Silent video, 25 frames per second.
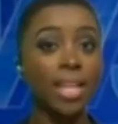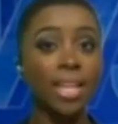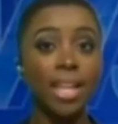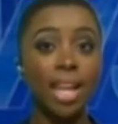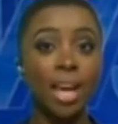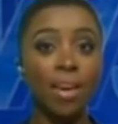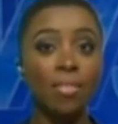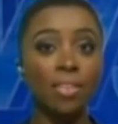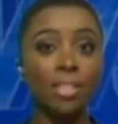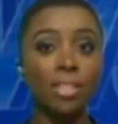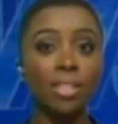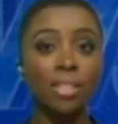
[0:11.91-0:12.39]

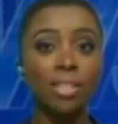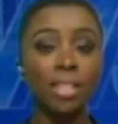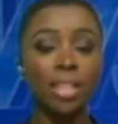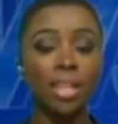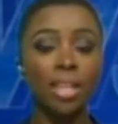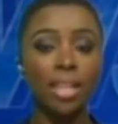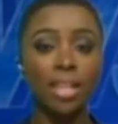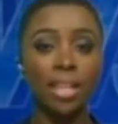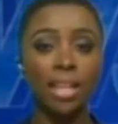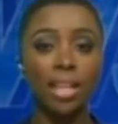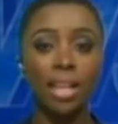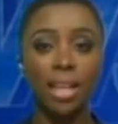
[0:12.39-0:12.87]
never
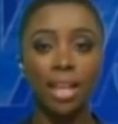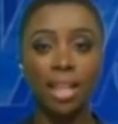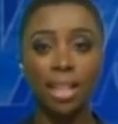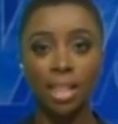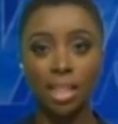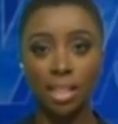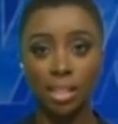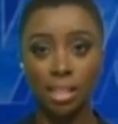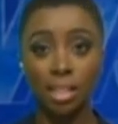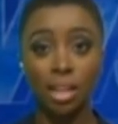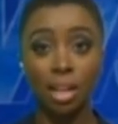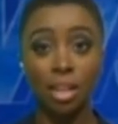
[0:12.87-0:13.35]
seen in
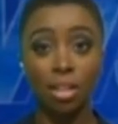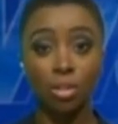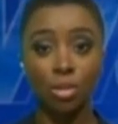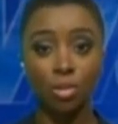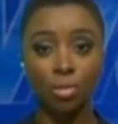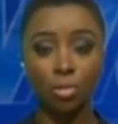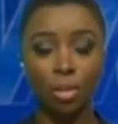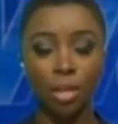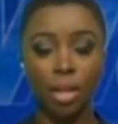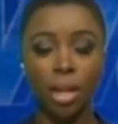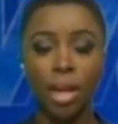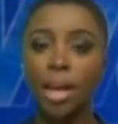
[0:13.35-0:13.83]
this
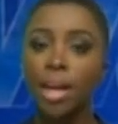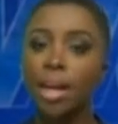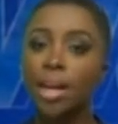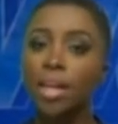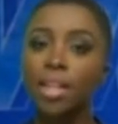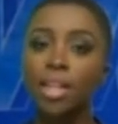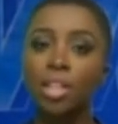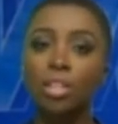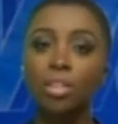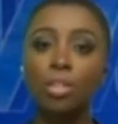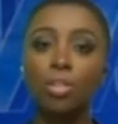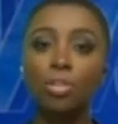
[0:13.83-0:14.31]
country.
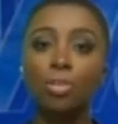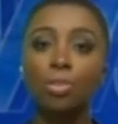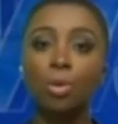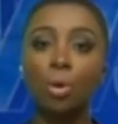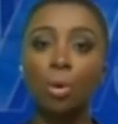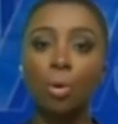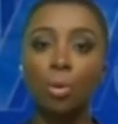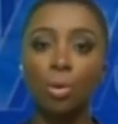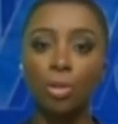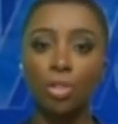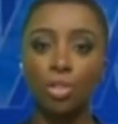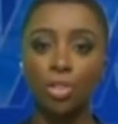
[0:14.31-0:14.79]
Kenisha
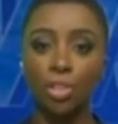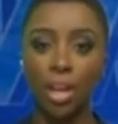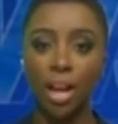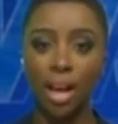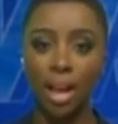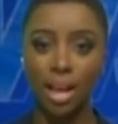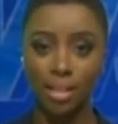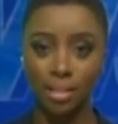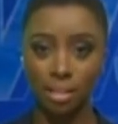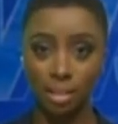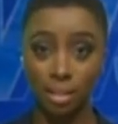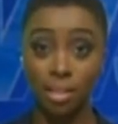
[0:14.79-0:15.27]
George
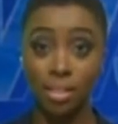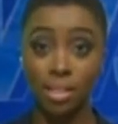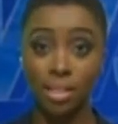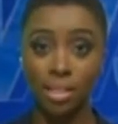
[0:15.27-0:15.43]
has the